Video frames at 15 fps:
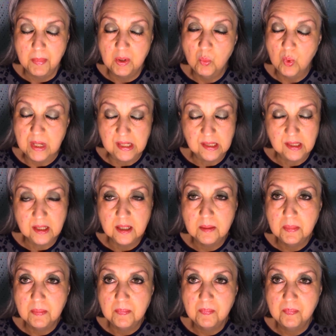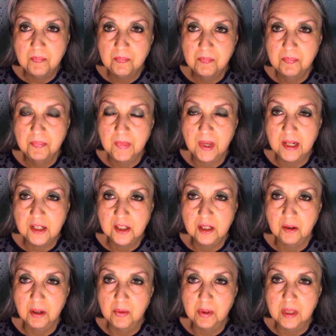wisdom. I
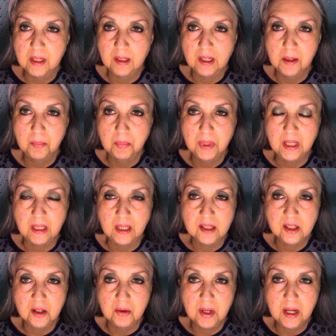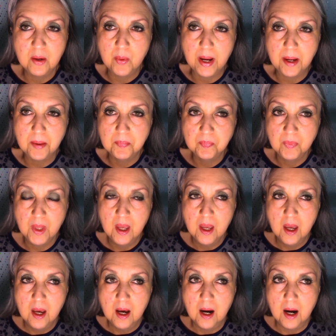disagree with it completely. So anyway,
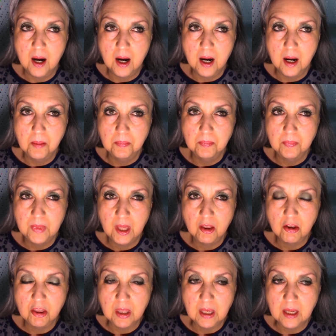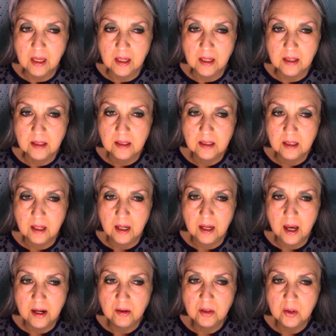the other thing is
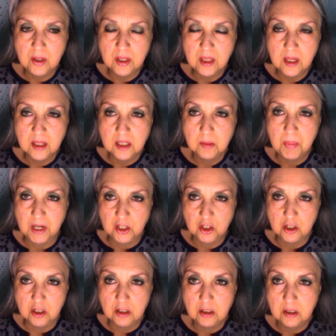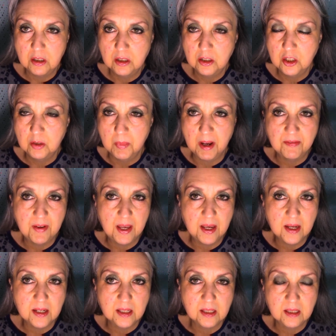I don't do anything special to my
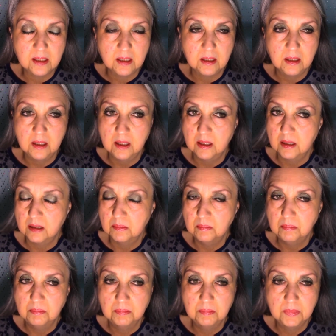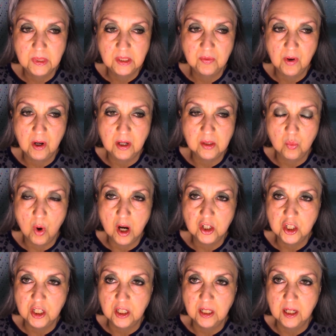face as far as
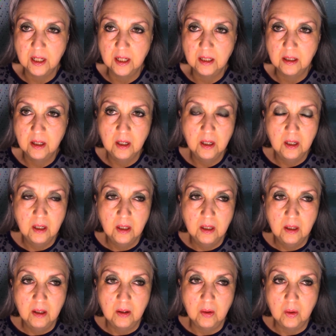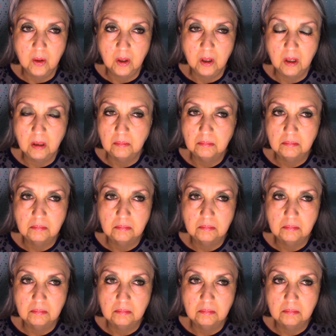washing it or